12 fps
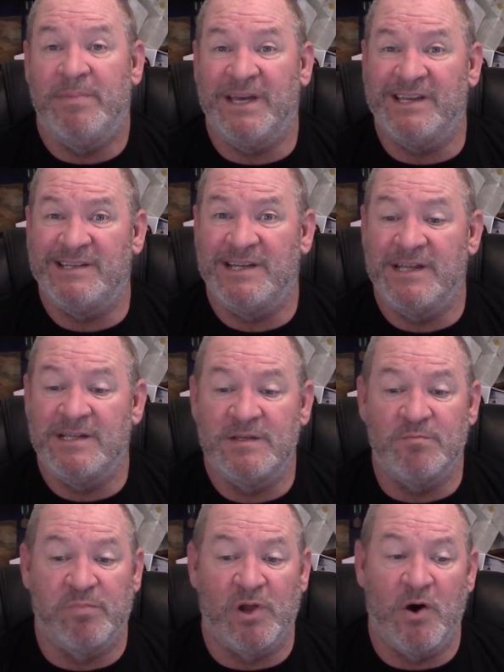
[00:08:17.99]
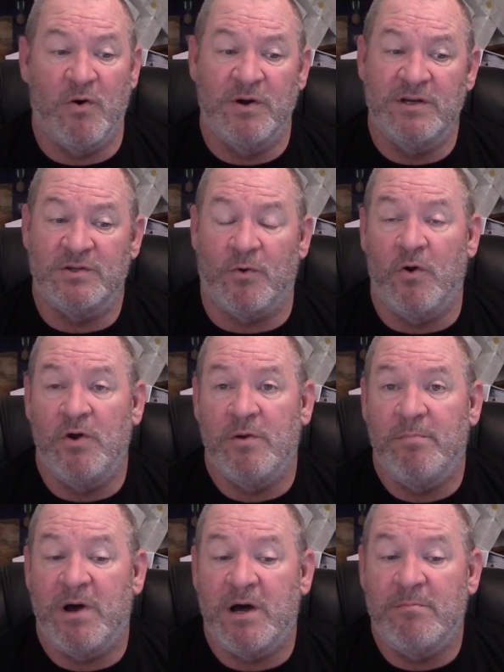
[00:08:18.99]
Pistons, blowers,
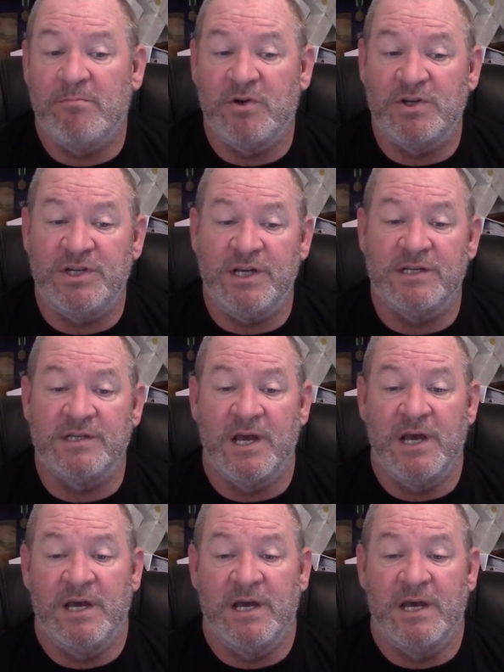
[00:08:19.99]
oil pump bushings,